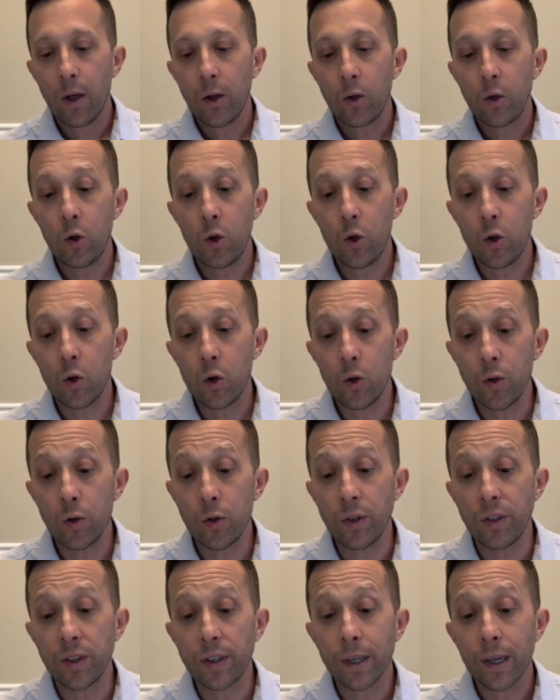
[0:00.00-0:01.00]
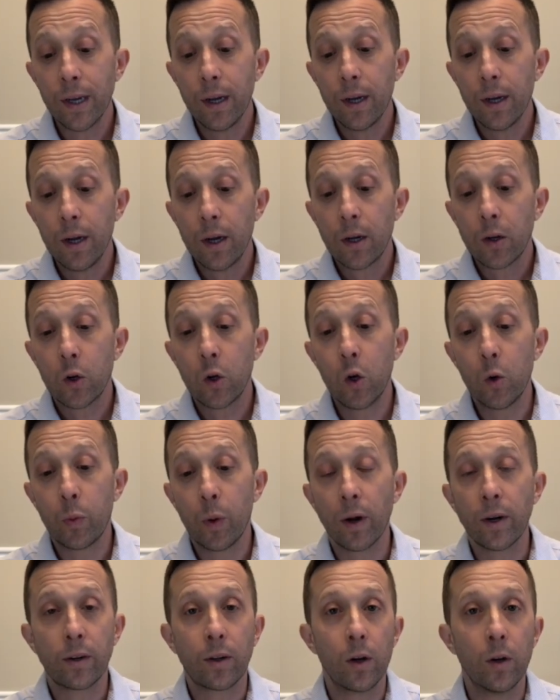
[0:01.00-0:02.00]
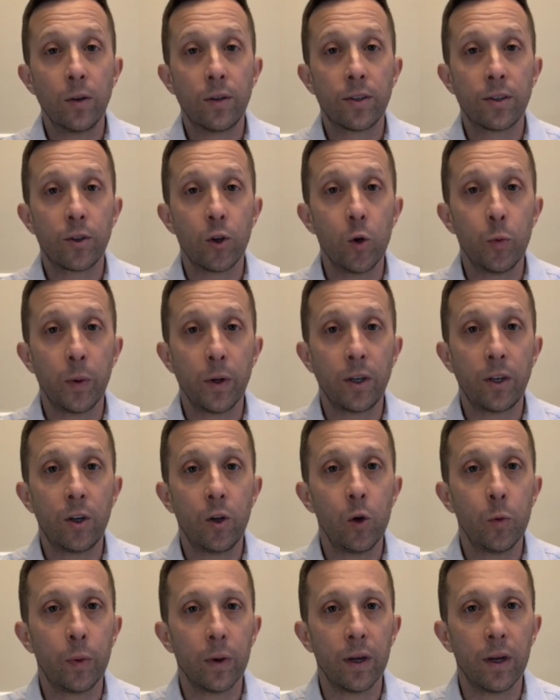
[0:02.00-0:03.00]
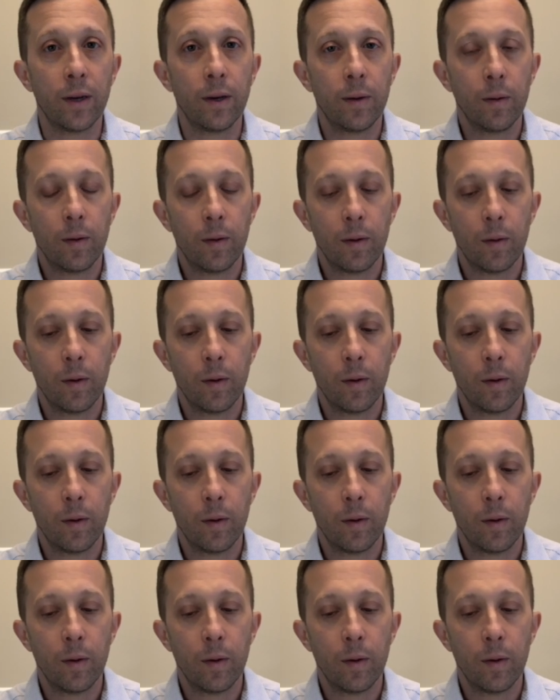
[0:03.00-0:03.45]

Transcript: Use coupon code STUPIDCUPID